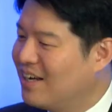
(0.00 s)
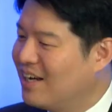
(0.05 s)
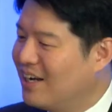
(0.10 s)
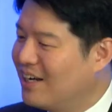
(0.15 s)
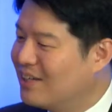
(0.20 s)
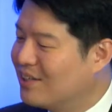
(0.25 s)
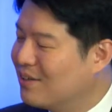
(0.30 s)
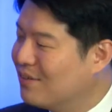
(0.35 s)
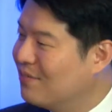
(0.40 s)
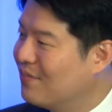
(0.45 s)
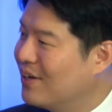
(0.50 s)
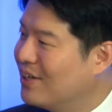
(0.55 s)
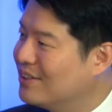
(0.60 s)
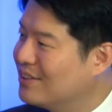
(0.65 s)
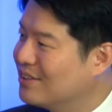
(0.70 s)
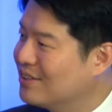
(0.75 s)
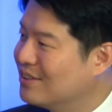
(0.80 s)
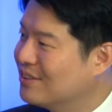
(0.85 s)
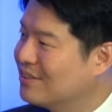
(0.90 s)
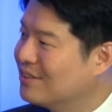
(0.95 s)

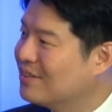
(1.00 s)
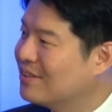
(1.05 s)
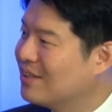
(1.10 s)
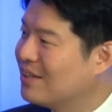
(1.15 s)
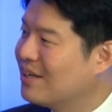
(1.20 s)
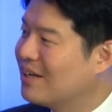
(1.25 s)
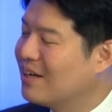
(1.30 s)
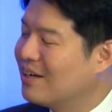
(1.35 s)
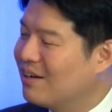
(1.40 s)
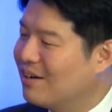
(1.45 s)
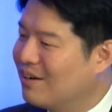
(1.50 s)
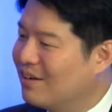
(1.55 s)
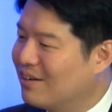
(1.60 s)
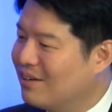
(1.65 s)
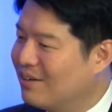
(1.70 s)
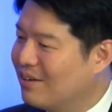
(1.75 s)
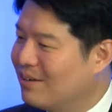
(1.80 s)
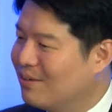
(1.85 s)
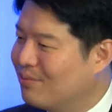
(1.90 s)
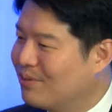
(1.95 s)
intervention
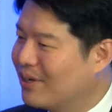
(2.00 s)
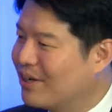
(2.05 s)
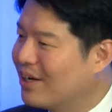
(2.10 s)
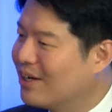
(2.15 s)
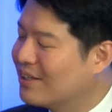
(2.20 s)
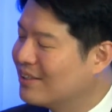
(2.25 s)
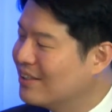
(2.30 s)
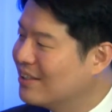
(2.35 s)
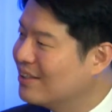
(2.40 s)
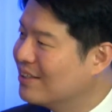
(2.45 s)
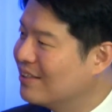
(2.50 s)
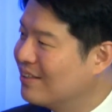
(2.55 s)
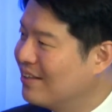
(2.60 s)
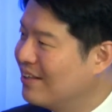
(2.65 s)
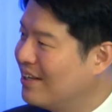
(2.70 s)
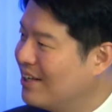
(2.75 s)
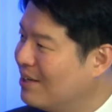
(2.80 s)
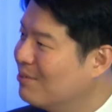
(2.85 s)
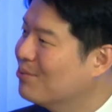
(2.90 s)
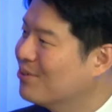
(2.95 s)
regarding the
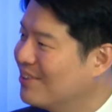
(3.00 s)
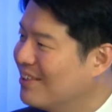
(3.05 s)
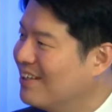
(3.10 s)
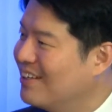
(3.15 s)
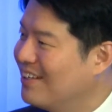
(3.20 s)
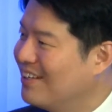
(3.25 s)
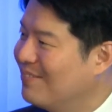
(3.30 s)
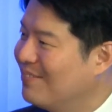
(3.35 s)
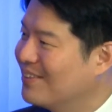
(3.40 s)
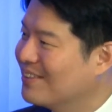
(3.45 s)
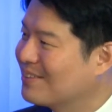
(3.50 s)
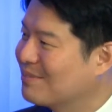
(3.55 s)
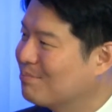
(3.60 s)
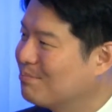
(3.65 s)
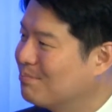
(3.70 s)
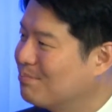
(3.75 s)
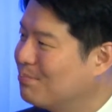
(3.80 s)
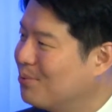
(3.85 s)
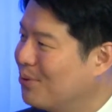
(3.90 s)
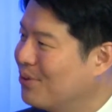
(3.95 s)
hemodynamic
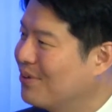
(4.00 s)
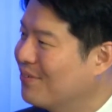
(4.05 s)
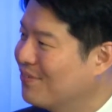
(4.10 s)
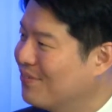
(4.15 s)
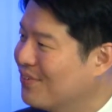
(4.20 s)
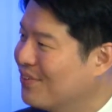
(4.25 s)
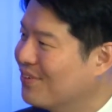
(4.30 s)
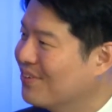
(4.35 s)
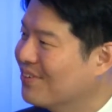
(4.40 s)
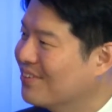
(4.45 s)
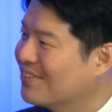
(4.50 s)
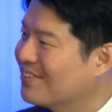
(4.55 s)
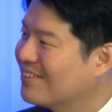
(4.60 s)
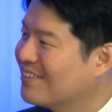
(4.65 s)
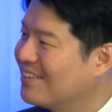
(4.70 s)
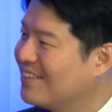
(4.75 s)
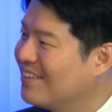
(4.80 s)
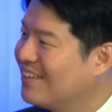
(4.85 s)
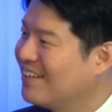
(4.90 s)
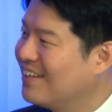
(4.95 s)
point of view.
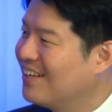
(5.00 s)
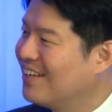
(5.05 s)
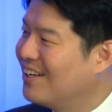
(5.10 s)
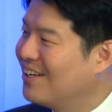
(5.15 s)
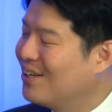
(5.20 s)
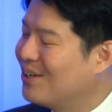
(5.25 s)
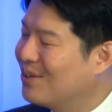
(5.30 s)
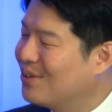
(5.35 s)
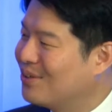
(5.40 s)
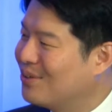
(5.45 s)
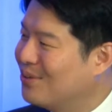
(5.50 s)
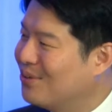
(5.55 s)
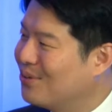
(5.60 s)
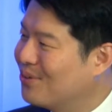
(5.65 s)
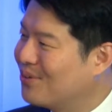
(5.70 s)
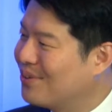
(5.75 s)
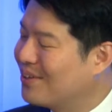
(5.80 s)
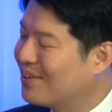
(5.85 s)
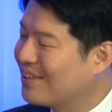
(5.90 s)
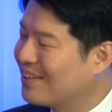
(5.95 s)
Do you
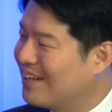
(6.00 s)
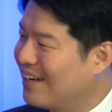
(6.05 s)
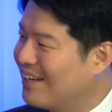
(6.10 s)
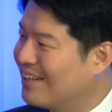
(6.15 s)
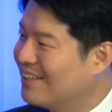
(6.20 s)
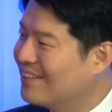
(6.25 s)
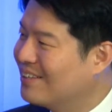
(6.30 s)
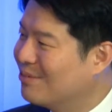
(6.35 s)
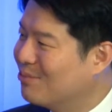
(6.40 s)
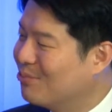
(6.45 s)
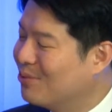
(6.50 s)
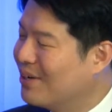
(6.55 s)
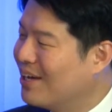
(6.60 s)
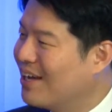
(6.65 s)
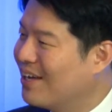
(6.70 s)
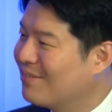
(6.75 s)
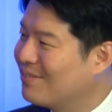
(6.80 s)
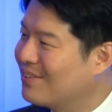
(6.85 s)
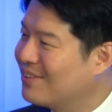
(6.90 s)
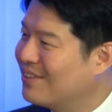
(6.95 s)
think, and we
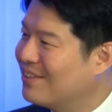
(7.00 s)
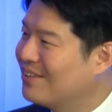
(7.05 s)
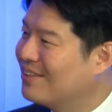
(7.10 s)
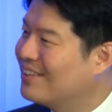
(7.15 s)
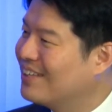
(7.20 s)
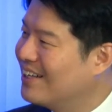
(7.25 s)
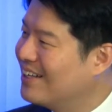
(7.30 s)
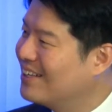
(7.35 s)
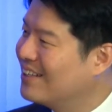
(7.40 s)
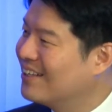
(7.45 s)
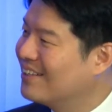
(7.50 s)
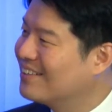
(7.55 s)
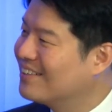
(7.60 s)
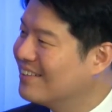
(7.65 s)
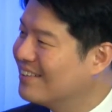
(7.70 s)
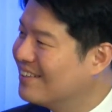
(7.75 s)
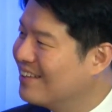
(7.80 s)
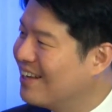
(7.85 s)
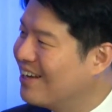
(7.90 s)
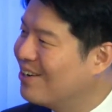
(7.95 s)
have the data until
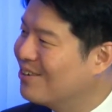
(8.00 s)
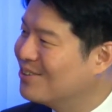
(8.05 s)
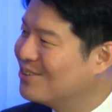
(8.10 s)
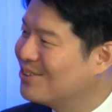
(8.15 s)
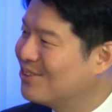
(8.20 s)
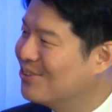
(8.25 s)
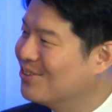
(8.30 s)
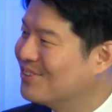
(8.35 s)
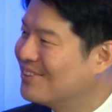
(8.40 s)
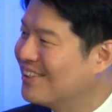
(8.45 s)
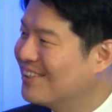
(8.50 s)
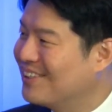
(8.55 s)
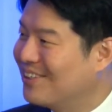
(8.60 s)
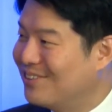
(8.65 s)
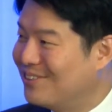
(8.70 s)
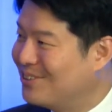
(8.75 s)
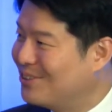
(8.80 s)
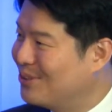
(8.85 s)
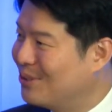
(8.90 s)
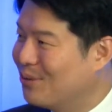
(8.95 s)
now shows that there
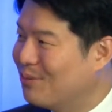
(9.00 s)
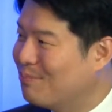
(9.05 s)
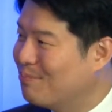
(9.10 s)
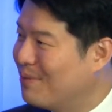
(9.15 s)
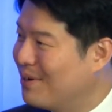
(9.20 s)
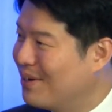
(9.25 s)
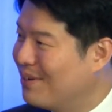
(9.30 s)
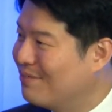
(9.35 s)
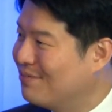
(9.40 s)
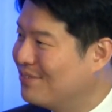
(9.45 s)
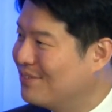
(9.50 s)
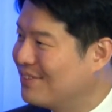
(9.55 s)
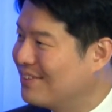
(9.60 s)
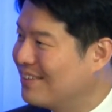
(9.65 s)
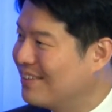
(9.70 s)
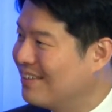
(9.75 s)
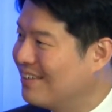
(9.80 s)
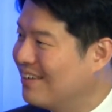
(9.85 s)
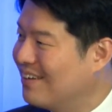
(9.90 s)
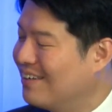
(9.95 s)
is no benefit,
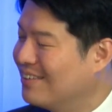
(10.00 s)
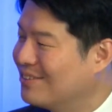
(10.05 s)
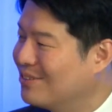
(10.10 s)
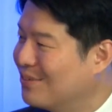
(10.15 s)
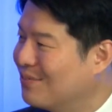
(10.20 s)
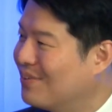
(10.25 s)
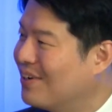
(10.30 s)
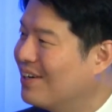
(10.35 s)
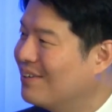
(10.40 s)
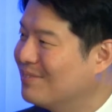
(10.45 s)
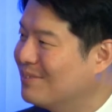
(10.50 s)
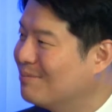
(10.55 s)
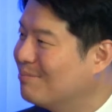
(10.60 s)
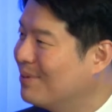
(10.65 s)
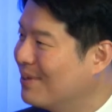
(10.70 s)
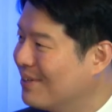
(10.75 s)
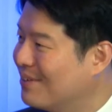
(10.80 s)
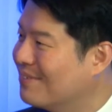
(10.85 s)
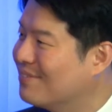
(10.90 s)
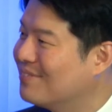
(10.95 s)
survival
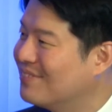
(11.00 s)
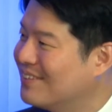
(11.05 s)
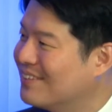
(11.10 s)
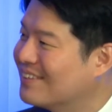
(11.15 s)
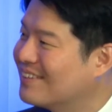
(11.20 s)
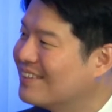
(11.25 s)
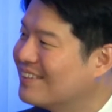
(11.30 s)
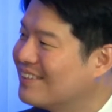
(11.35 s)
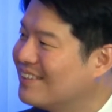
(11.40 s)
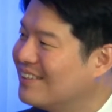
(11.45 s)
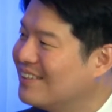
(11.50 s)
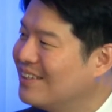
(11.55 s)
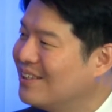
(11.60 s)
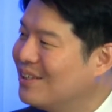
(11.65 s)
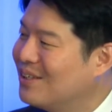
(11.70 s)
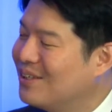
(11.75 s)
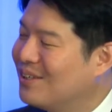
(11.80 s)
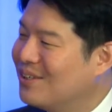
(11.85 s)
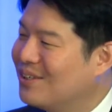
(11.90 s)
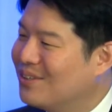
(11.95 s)
benefit.
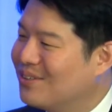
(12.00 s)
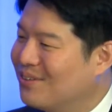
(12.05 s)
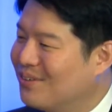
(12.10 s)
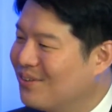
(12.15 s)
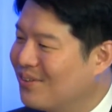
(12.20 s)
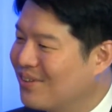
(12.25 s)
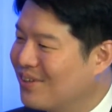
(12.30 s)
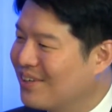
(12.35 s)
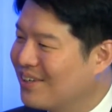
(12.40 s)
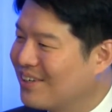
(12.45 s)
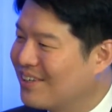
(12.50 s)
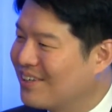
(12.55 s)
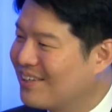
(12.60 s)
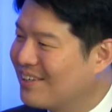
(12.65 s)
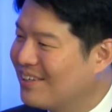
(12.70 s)
Do you think